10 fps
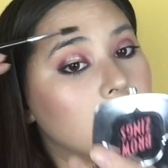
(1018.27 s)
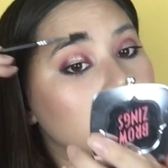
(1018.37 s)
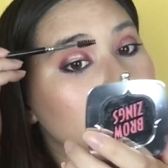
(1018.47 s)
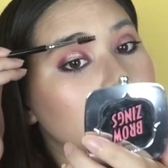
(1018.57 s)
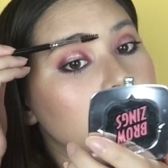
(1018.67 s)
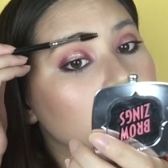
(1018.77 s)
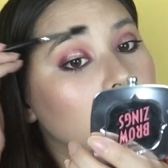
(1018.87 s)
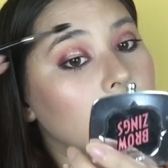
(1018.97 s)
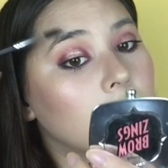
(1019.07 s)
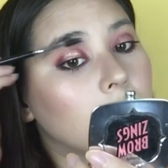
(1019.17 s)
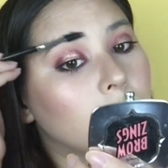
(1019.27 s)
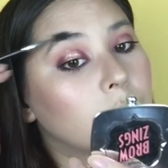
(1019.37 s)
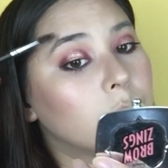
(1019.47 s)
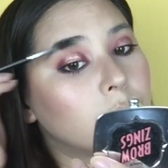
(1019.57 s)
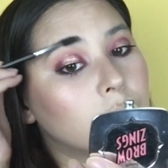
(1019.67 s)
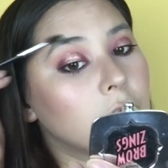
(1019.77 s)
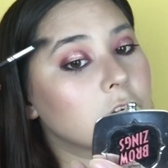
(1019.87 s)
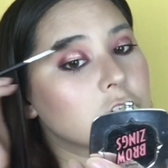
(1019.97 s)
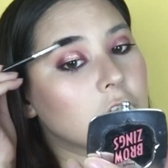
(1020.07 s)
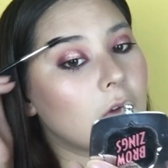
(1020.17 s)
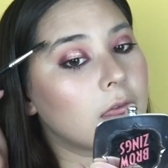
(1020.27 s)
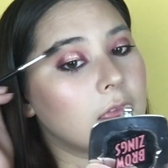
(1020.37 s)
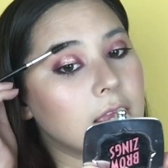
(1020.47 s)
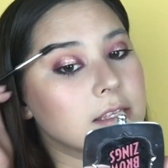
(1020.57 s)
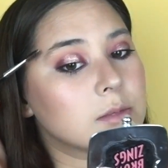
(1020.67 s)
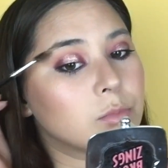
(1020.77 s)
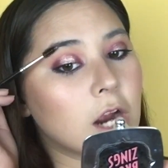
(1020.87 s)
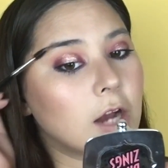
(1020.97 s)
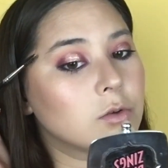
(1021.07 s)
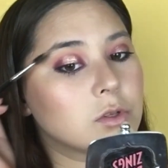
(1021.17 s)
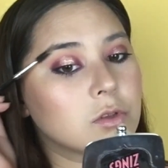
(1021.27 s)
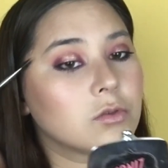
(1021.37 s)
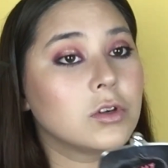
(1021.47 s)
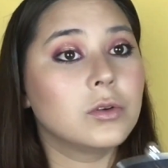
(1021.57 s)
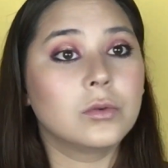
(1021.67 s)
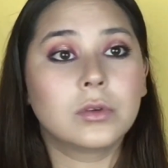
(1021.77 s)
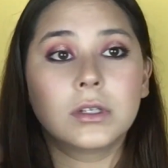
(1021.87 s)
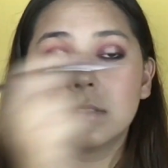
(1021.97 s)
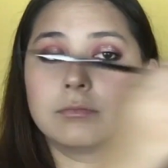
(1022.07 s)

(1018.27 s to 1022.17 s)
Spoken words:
So I'm just going to brush these brows through.